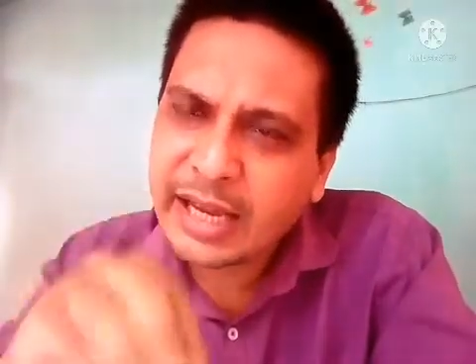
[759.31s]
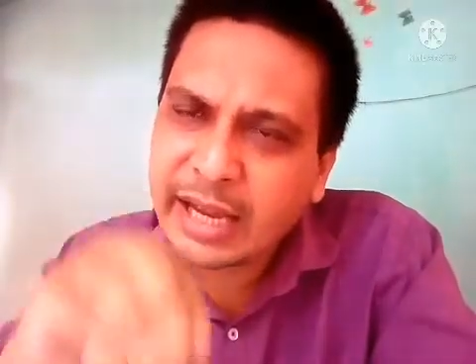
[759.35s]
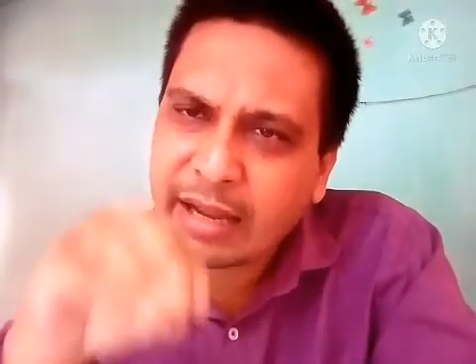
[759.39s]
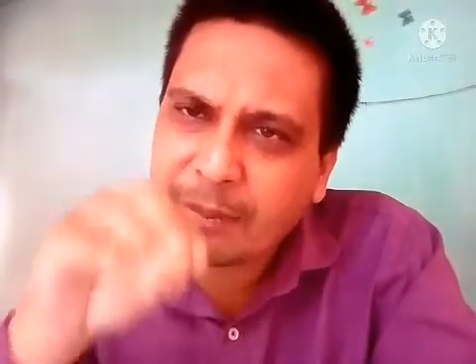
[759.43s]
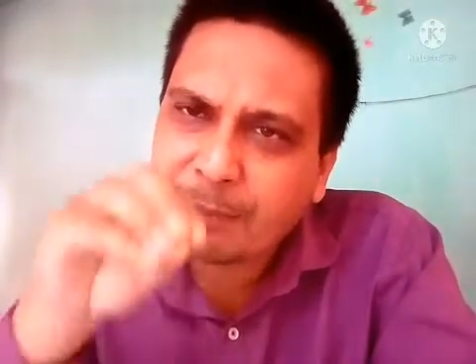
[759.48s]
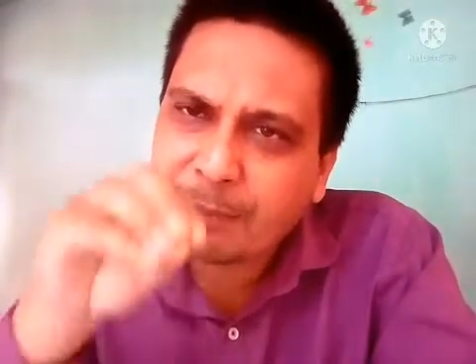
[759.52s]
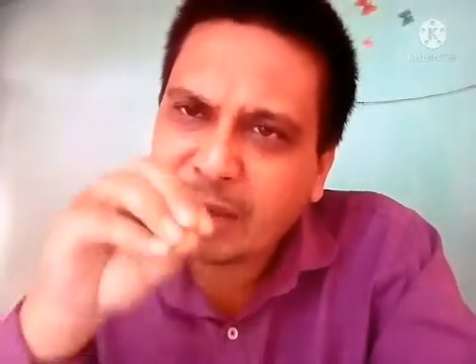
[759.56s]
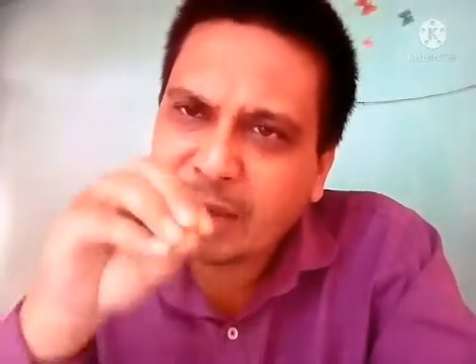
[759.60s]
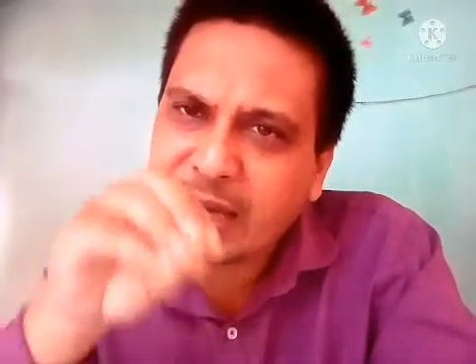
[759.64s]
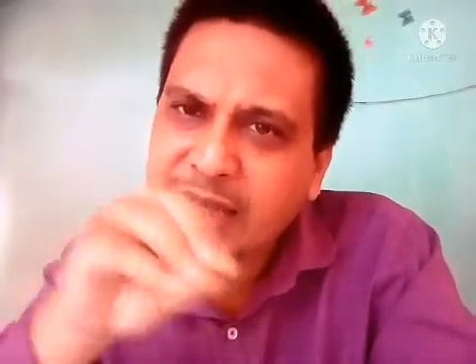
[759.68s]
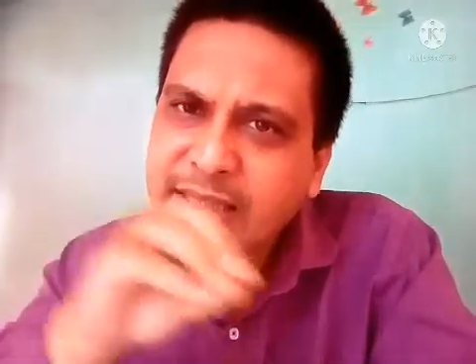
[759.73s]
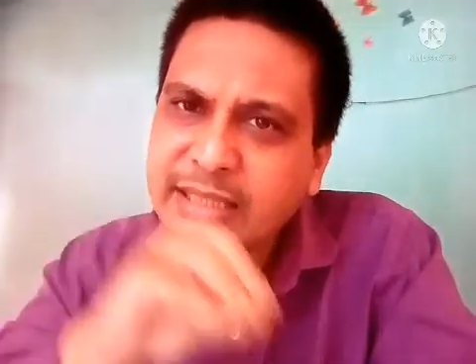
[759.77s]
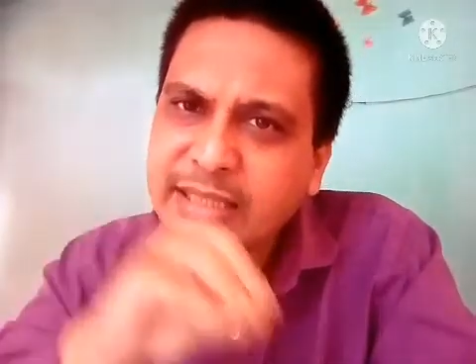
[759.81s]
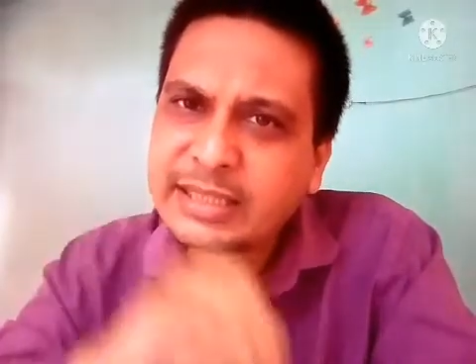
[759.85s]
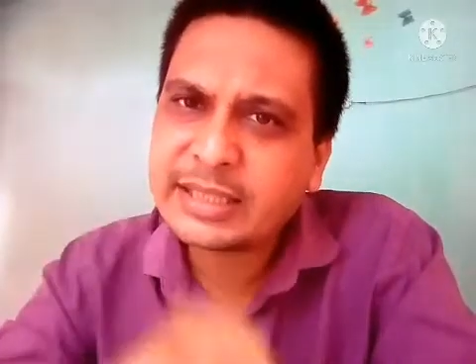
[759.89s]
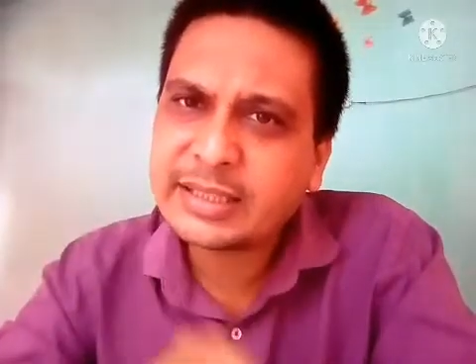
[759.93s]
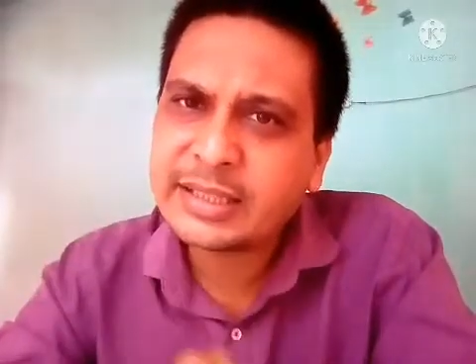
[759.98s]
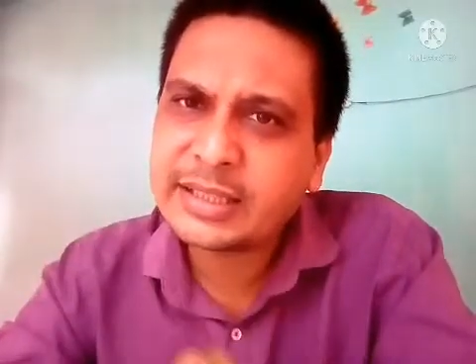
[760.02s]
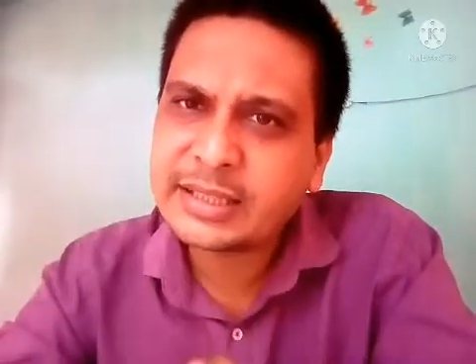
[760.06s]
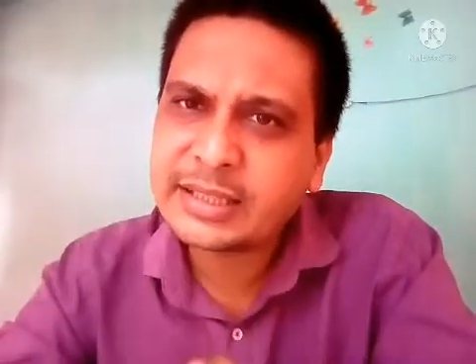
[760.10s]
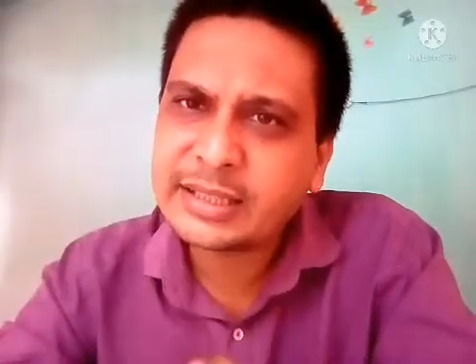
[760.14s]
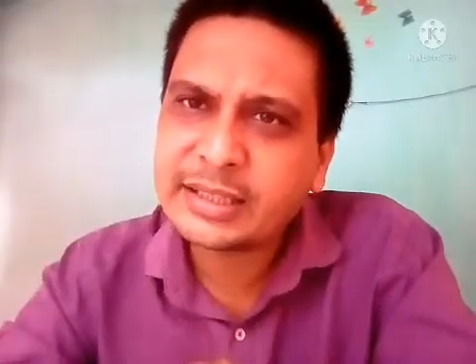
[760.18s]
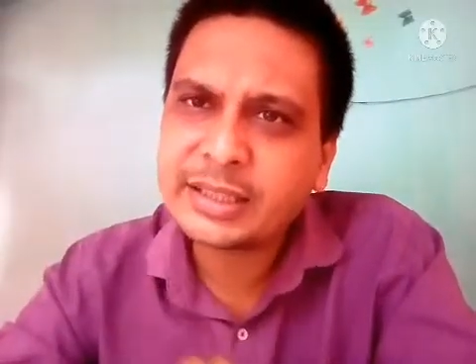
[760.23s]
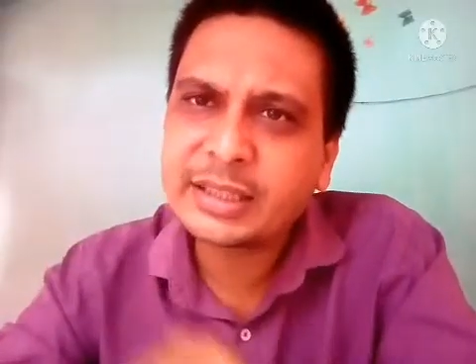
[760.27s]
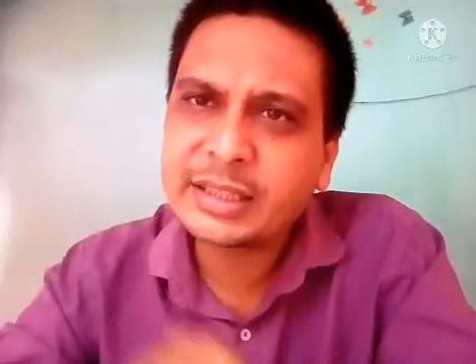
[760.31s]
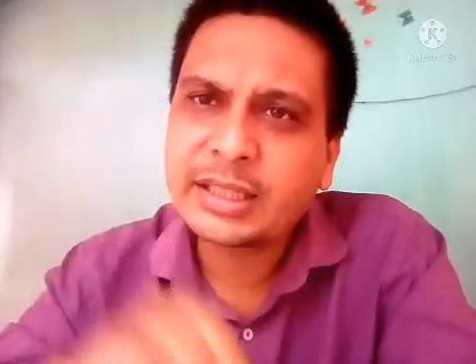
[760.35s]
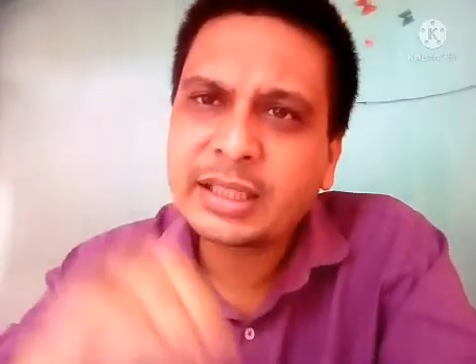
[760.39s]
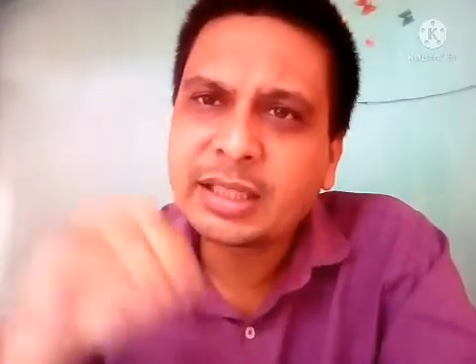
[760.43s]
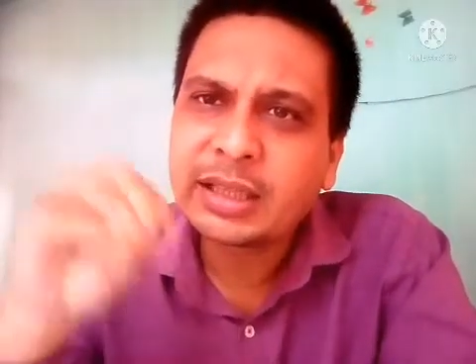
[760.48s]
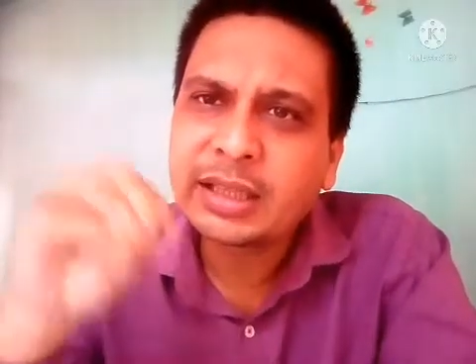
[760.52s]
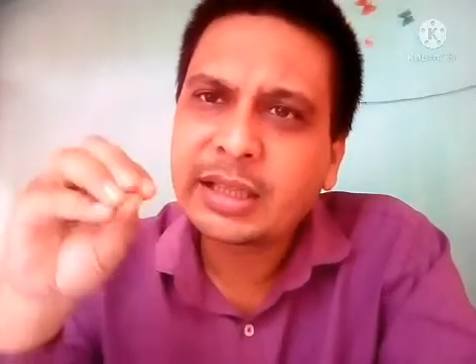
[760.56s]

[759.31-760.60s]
a place is a desert,